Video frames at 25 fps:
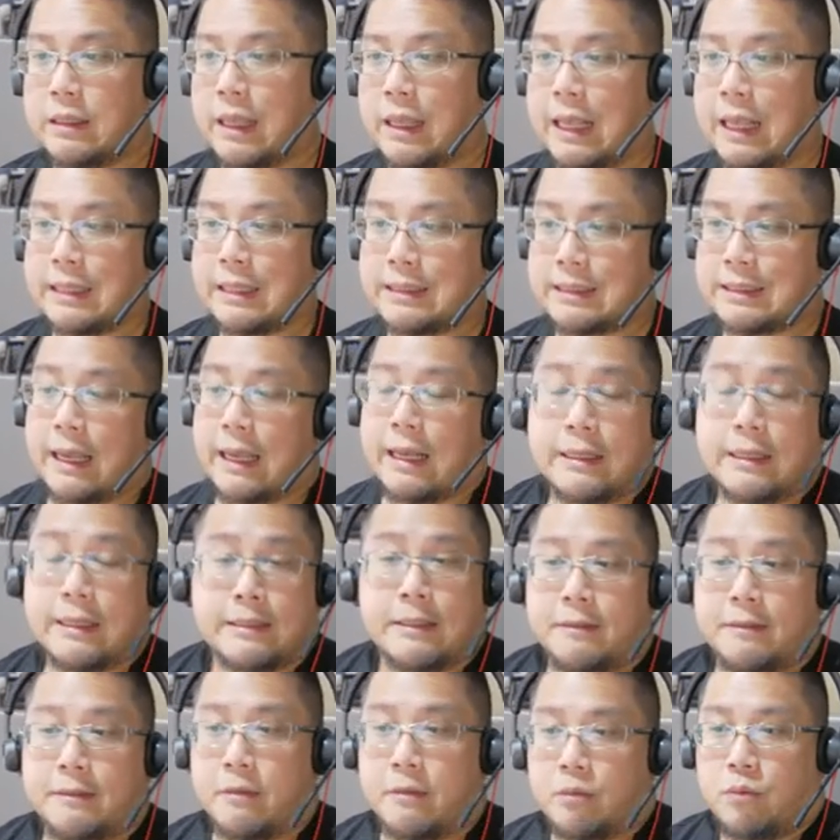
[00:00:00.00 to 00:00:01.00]
a side
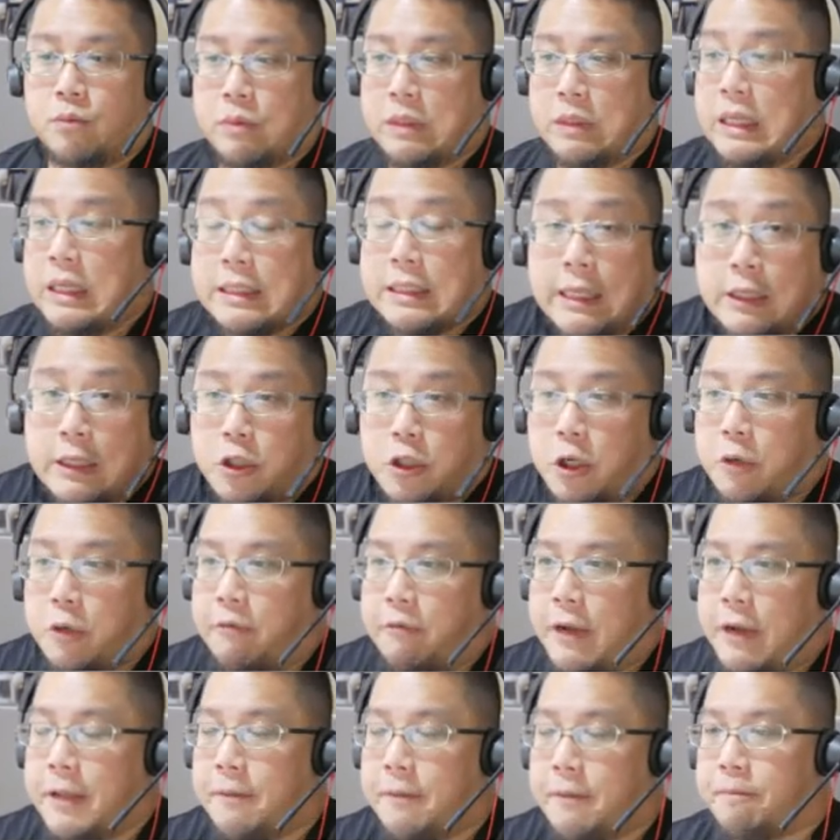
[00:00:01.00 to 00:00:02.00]
hustle. We need a side job,
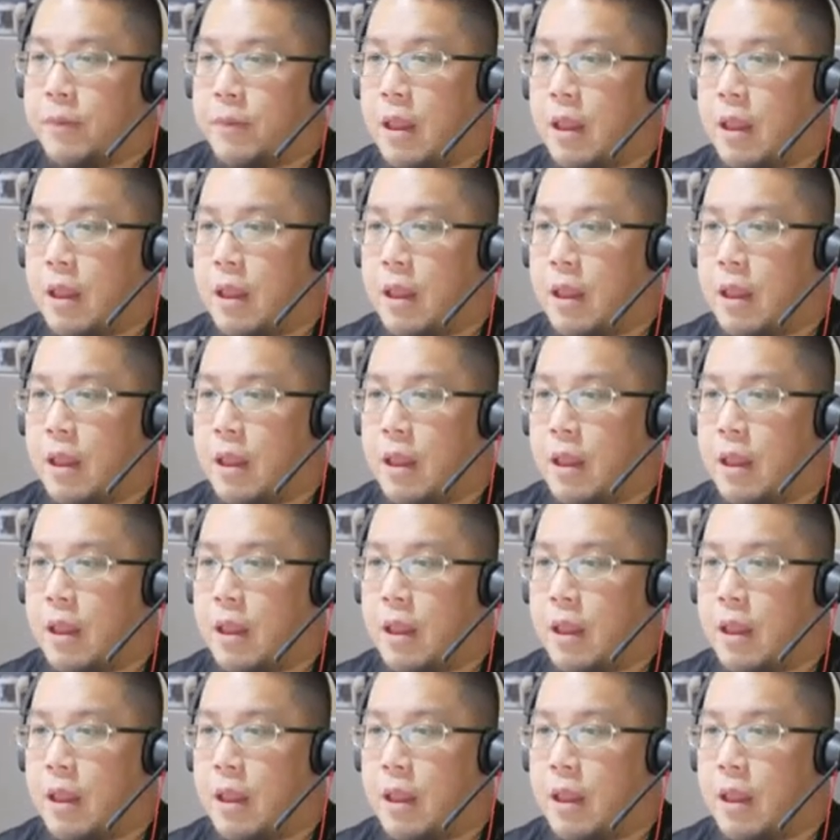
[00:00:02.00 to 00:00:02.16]
right?